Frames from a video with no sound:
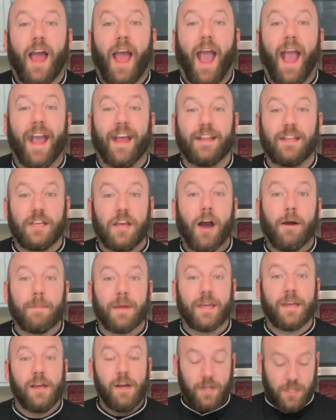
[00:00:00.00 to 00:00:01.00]
and
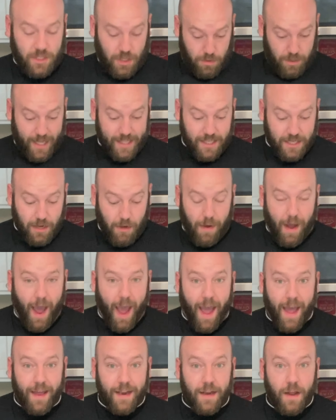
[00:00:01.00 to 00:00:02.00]
yummy. So let's go
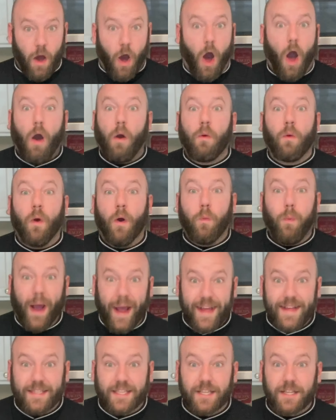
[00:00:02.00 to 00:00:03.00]
ahead. Oh, wait.
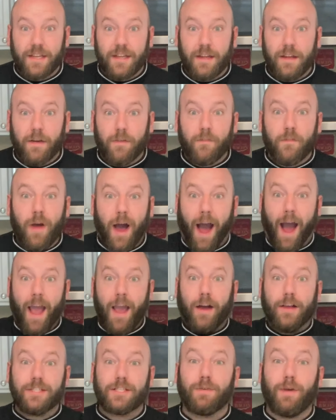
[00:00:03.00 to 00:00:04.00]
I
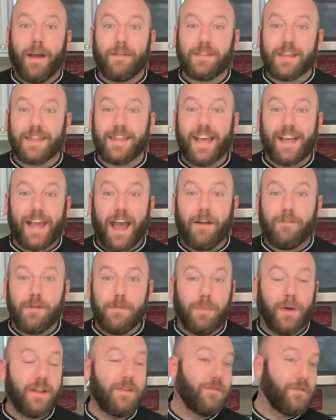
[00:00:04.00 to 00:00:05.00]
also have to thank
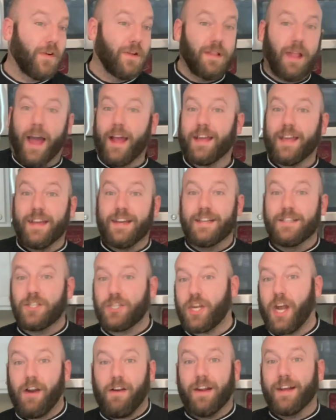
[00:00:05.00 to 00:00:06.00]
everybody for liking and
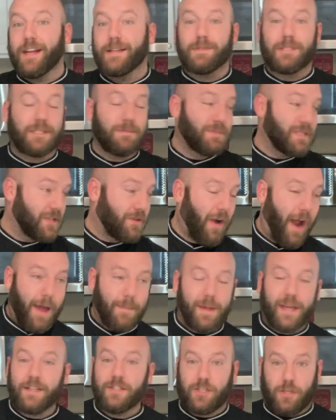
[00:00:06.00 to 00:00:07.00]
sharing and
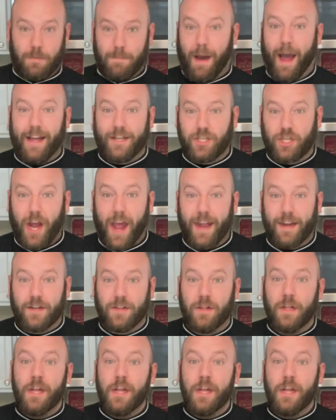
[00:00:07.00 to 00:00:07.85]
subscribing to my channel,